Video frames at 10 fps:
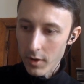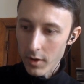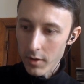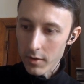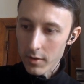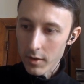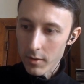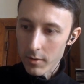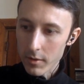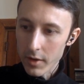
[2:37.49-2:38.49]
and I think that
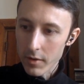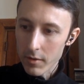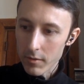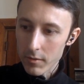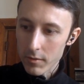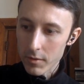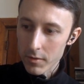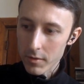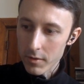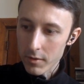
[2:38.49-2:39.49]
later
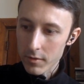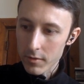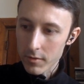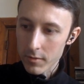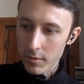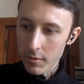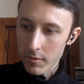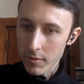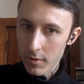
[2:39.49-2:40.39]
social theorists sort of